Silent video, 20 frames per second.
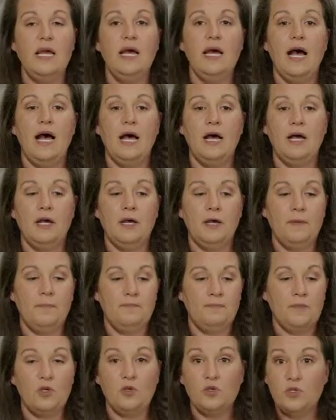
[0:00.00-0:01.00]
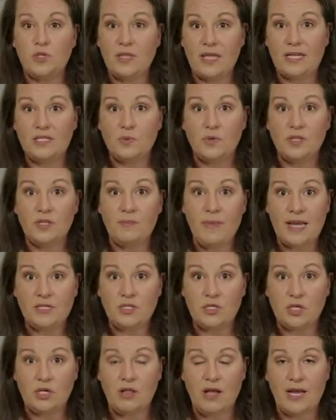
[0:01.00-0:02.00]
That's where the
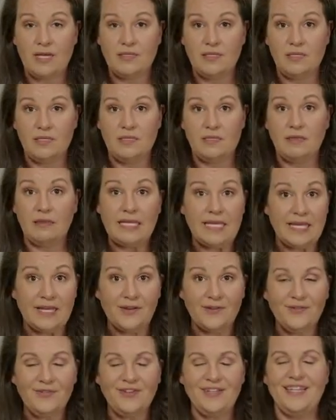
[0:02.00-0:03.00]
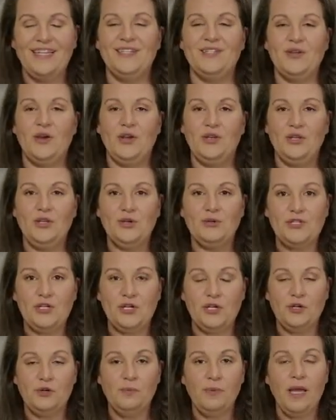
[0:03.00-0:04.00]
masterclasses live, is on
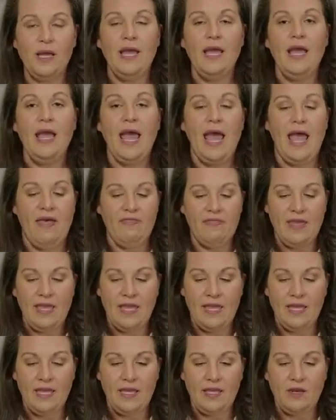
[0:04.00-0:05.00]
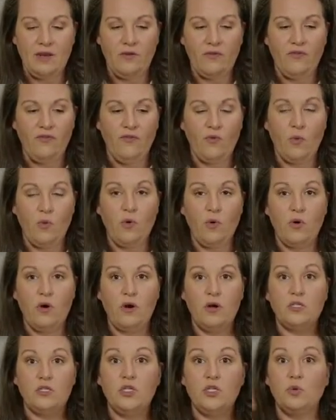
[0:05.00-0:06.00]
YouTube. And then
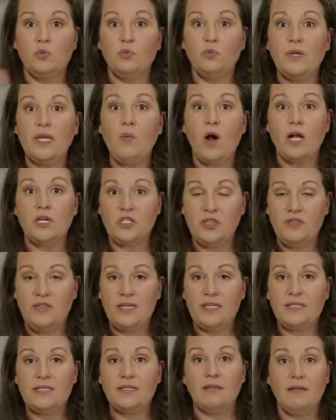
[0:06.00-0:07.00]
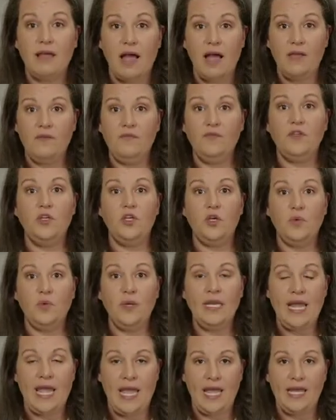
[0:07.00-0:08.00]
to rewatch this live
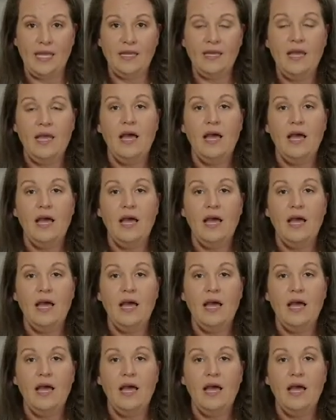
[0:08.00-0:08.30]
Q&A,